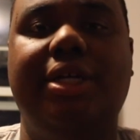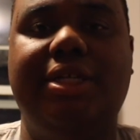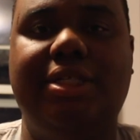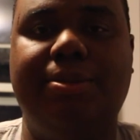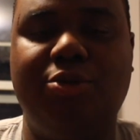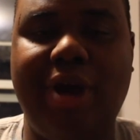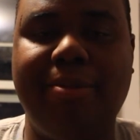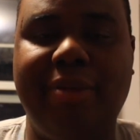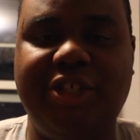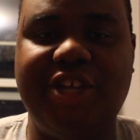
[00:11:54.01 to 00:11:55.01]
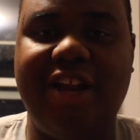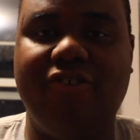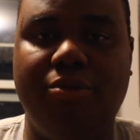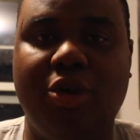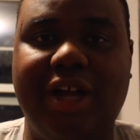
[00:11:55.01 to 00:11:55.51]
subscribe to my channel
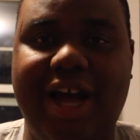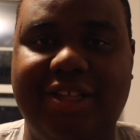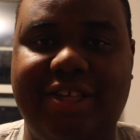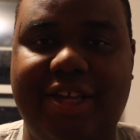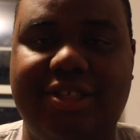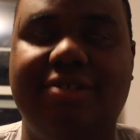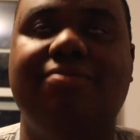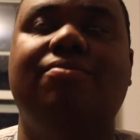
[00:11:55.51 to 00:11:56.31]
for more content.